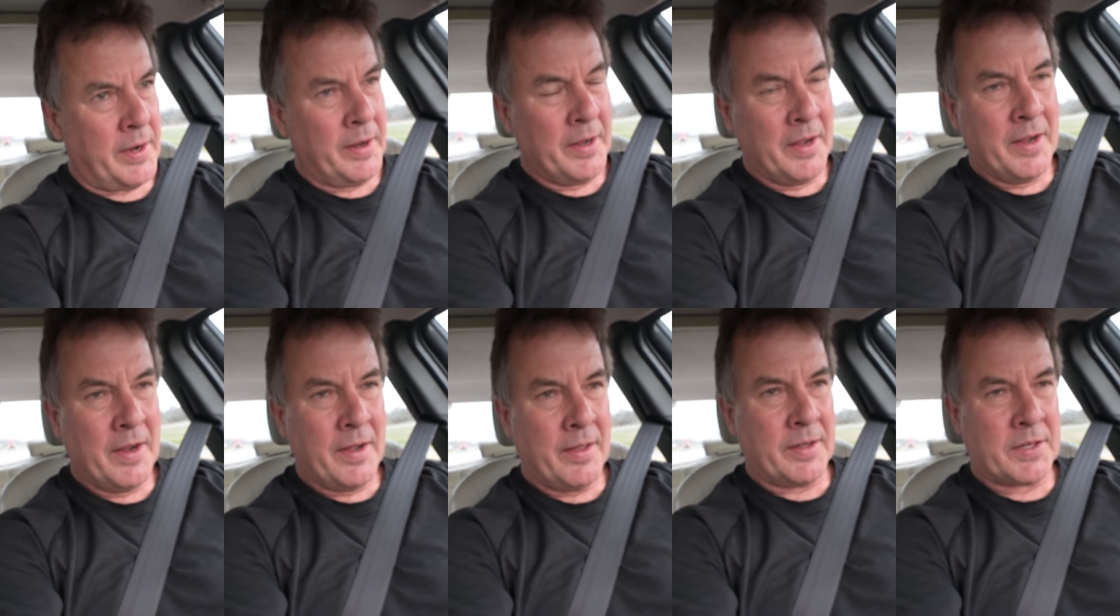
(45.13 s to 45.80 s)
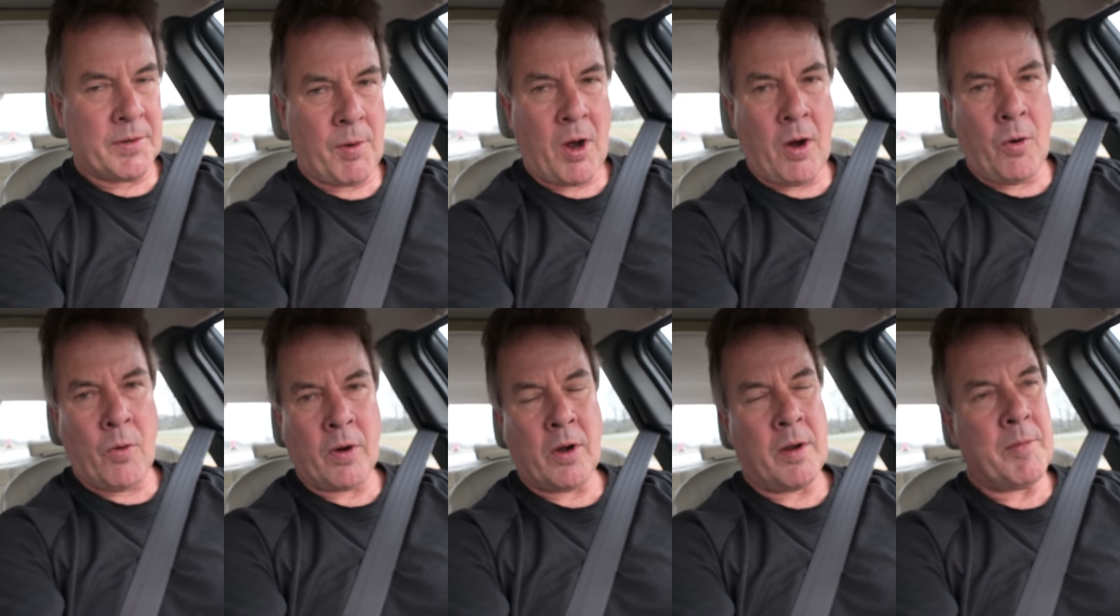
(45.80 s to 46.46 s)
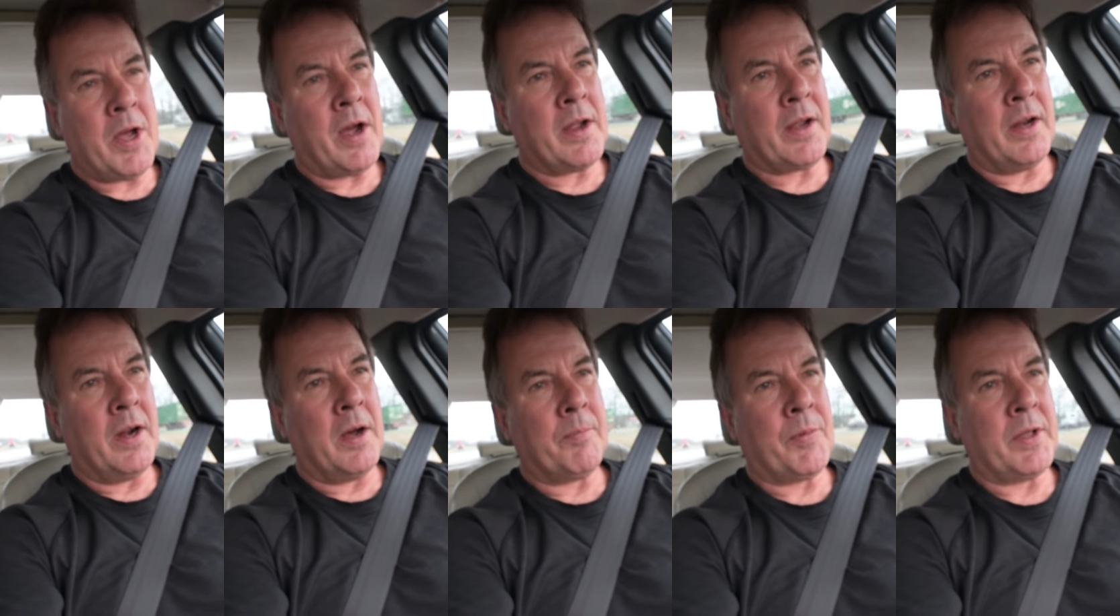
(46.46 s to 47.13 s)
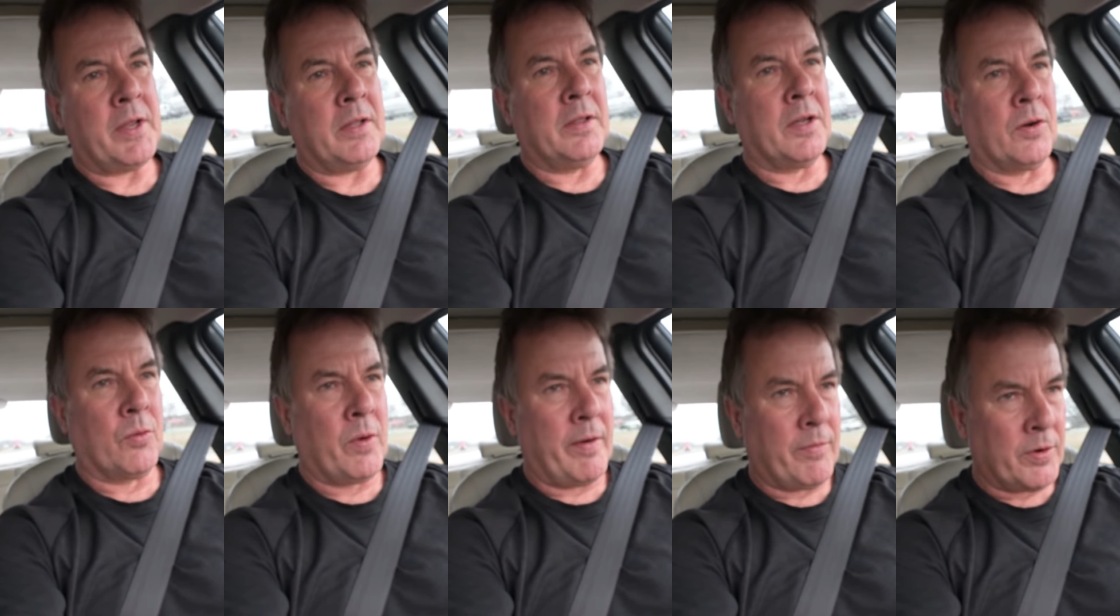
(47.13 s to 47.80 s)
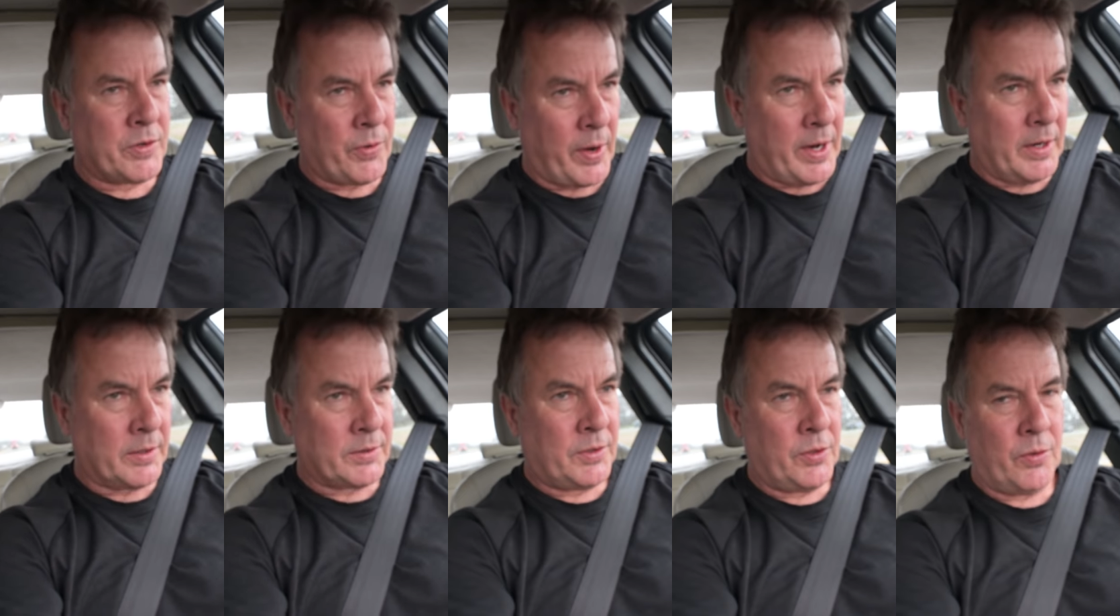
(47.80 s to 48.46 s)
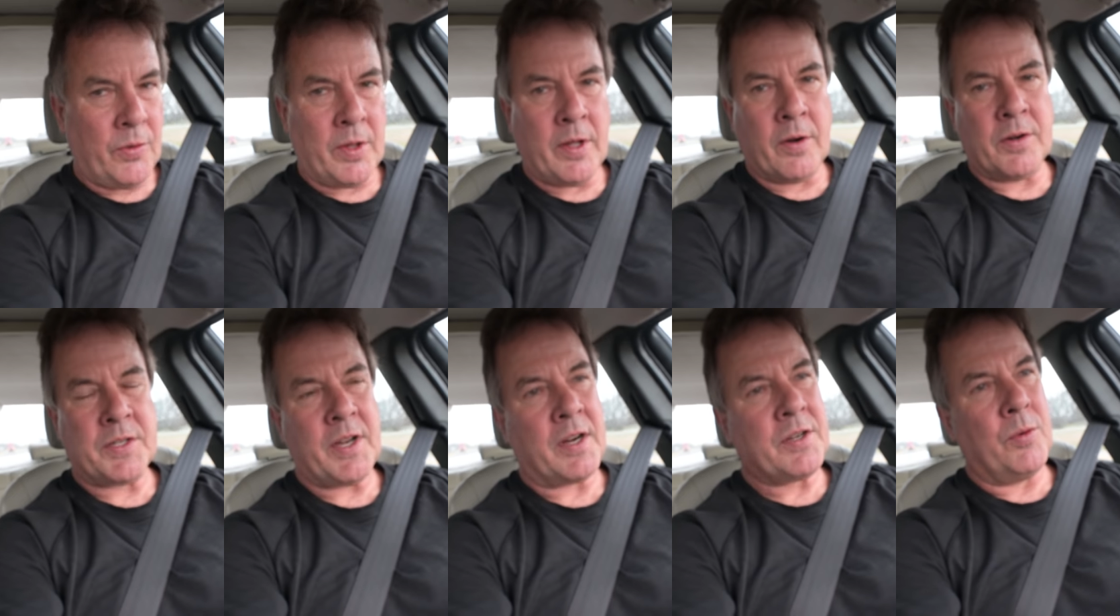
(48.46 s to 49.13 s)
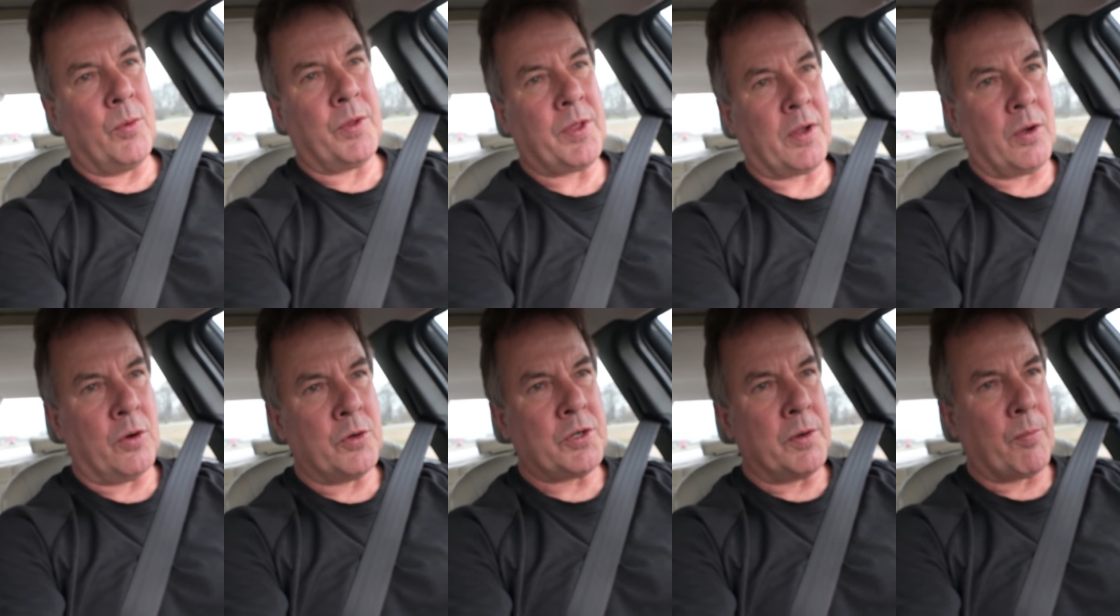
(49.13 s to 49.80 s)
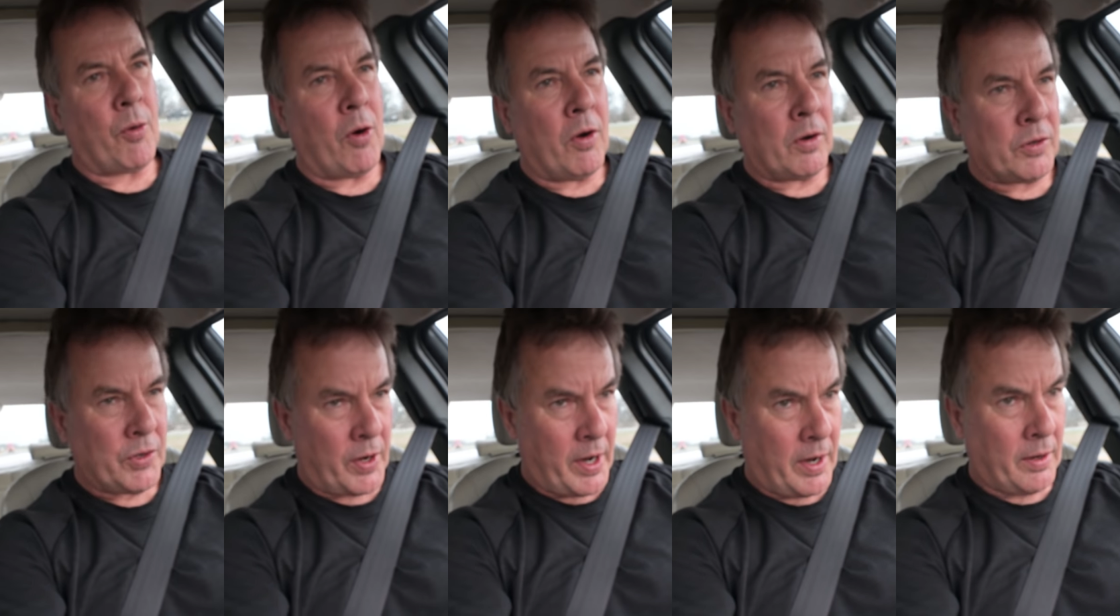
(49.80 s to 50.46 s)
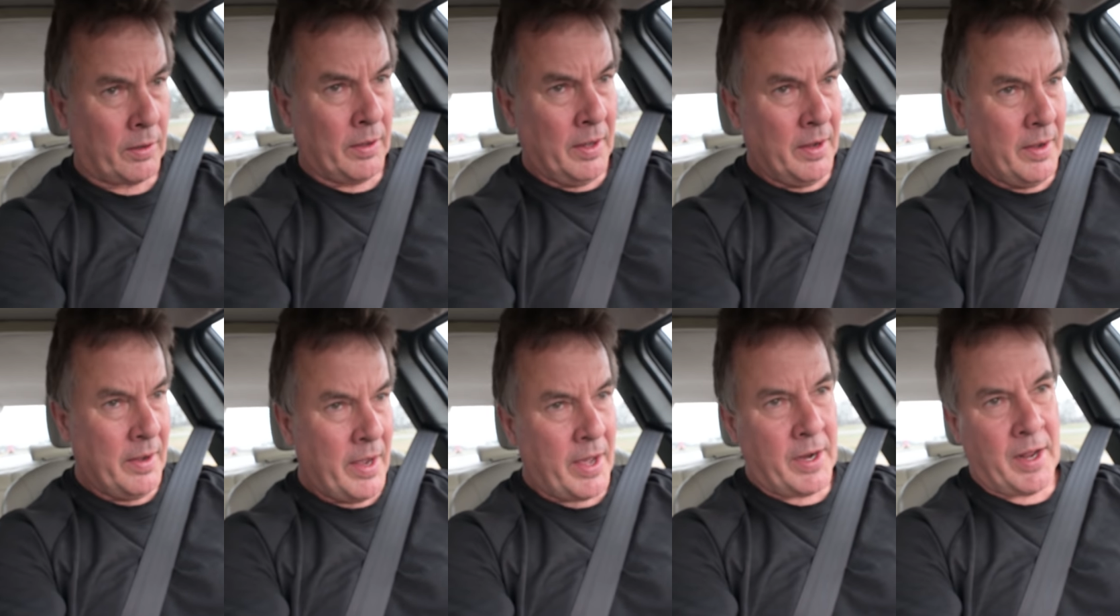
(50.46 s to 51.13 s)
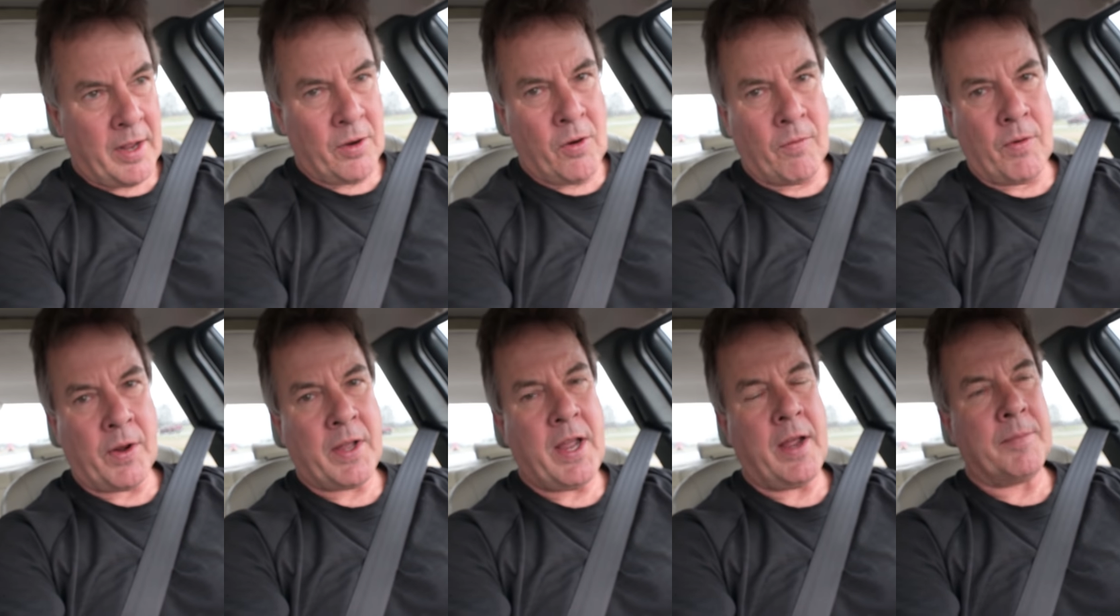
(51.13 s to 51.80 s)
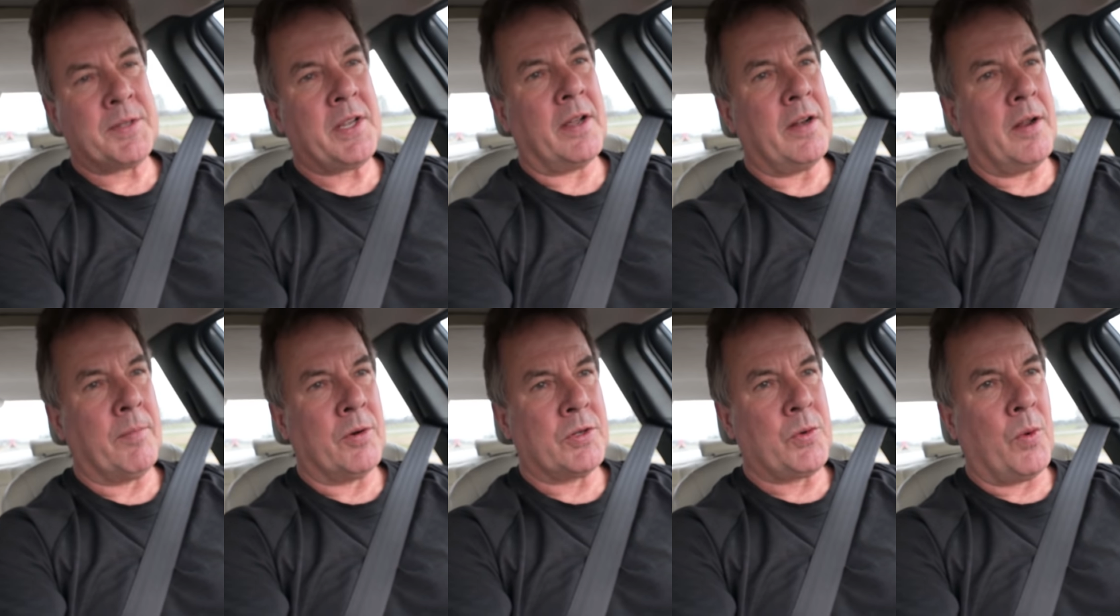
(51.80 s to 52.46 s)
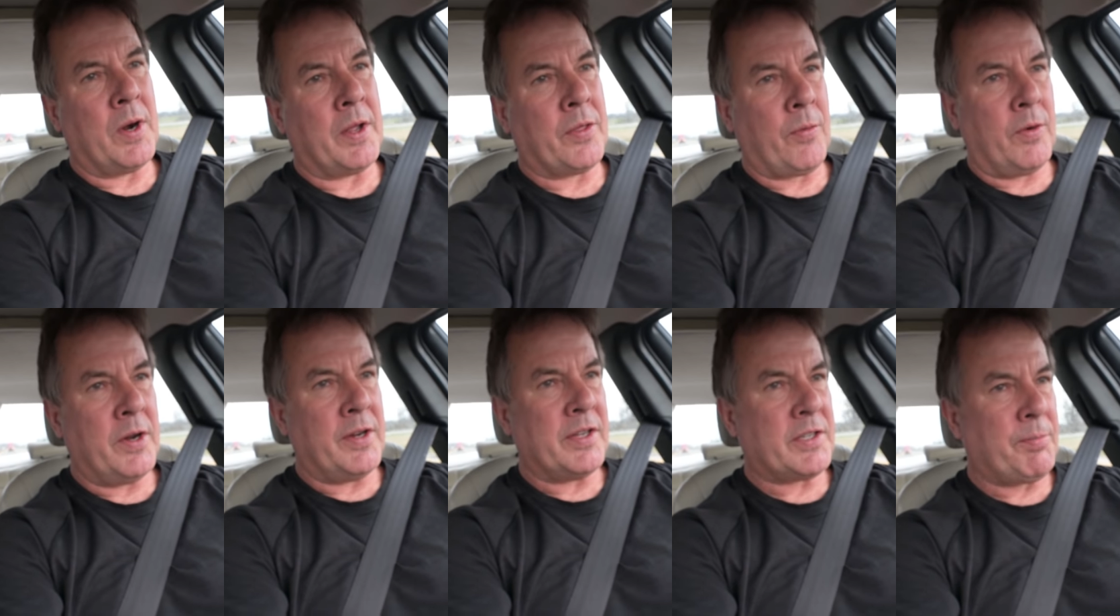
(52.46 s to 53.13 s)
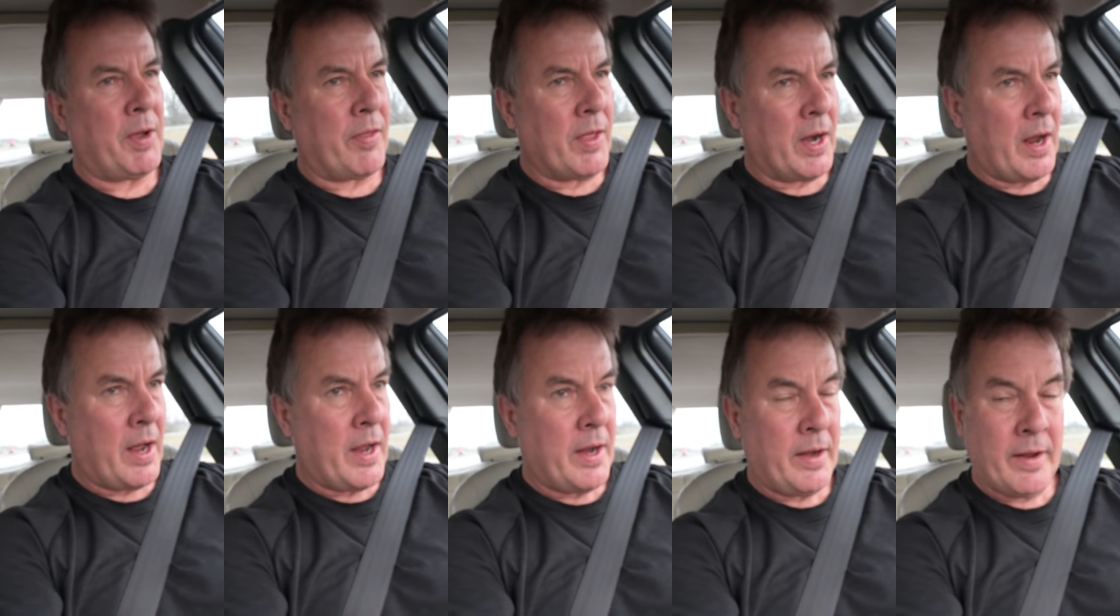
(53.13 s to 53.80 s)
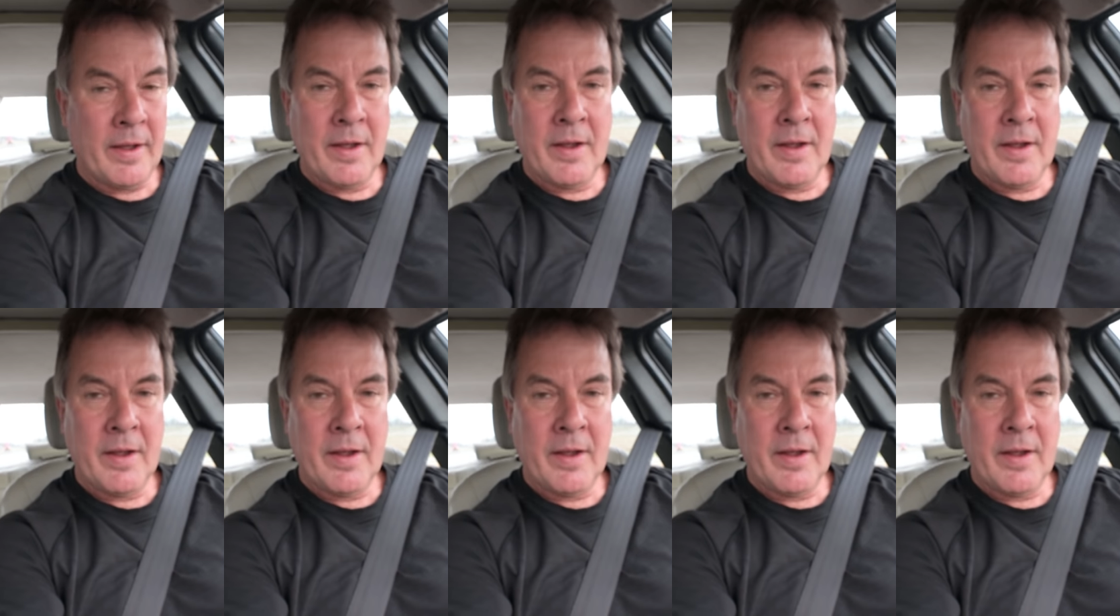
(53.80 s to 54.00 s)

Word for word: And then tomorrow we're going to be hiking up the Little River Trail to the intersection with the Goshen Prong Trail, head on over to campsite number 23, spend the night.